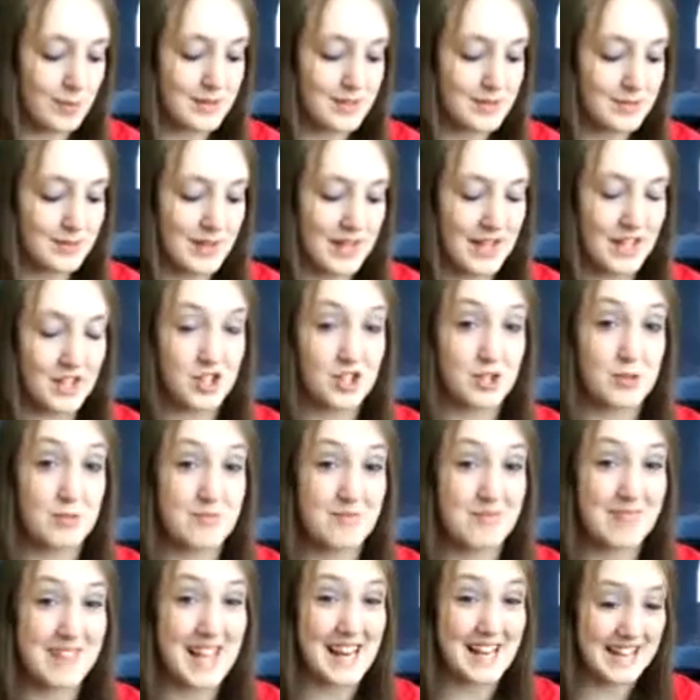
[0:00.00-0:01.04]
Women's match,
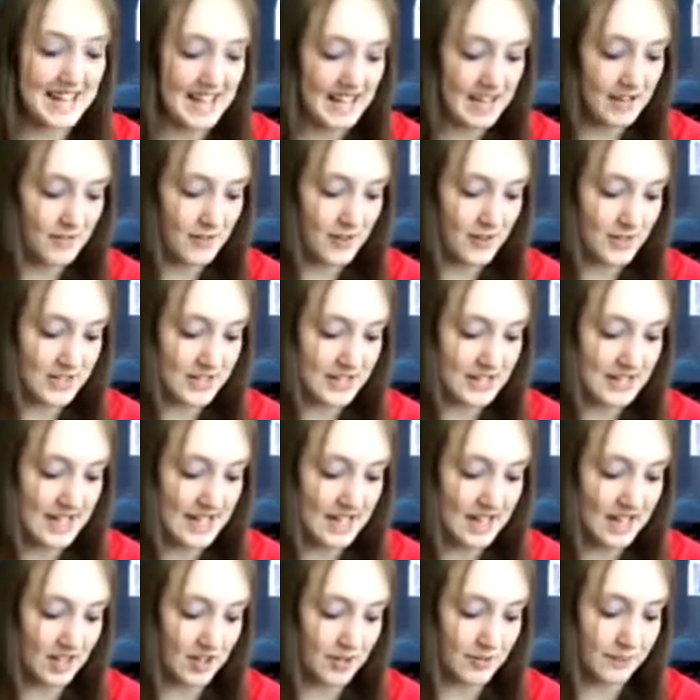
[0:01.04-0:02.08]
Kelly Kelly versus
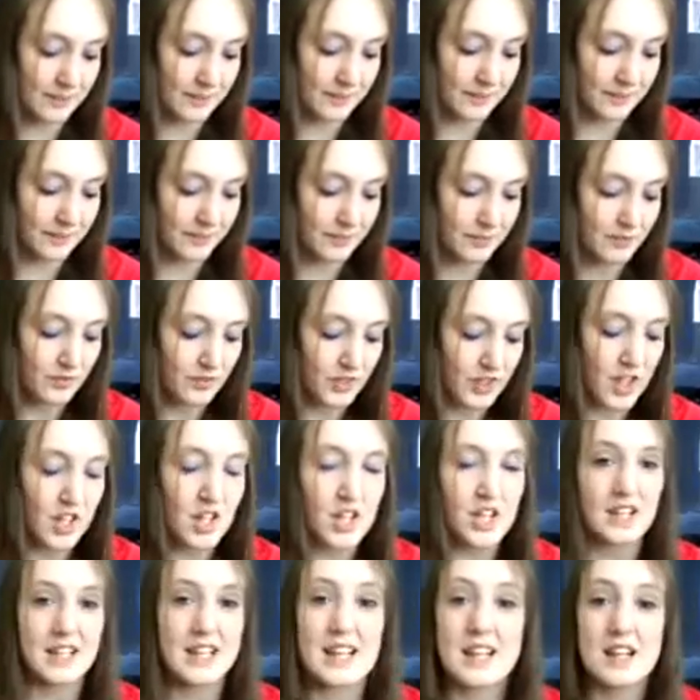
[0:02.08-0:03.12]
Layla.
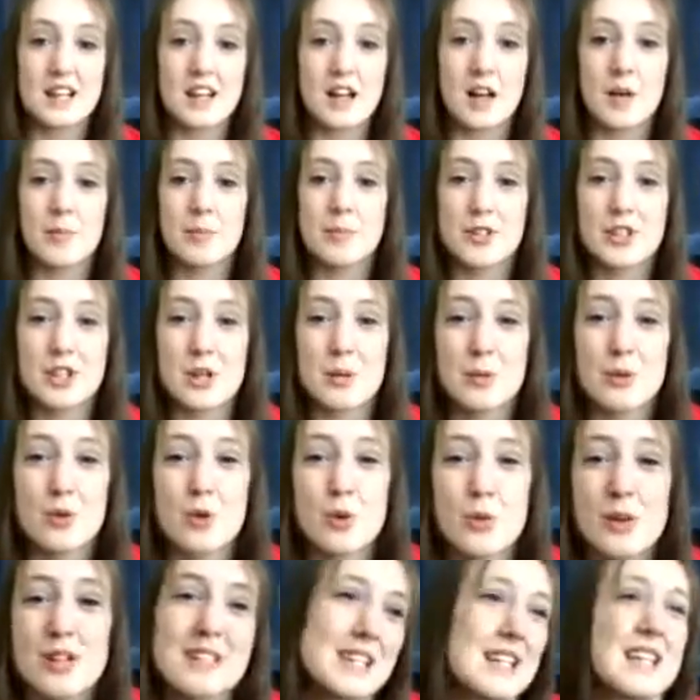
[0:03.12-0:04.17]
Michelle
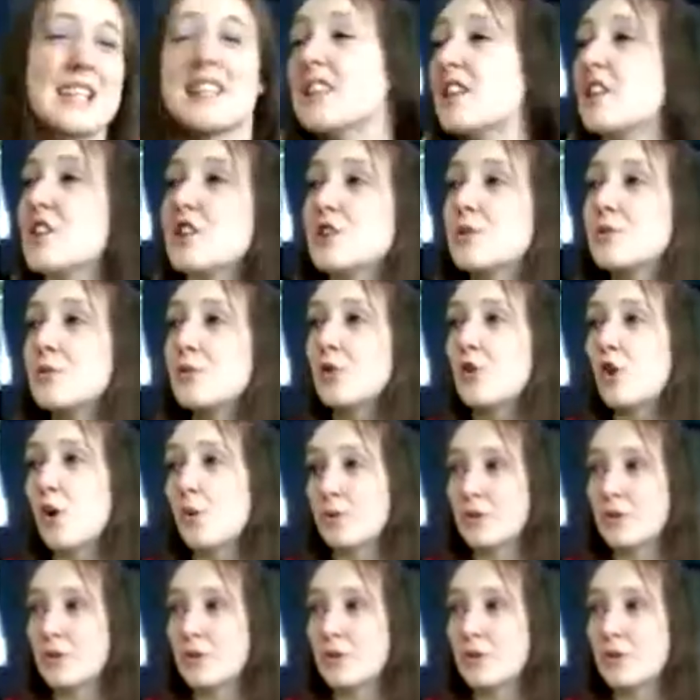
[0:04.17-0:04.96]
McCool is an idiot. She was on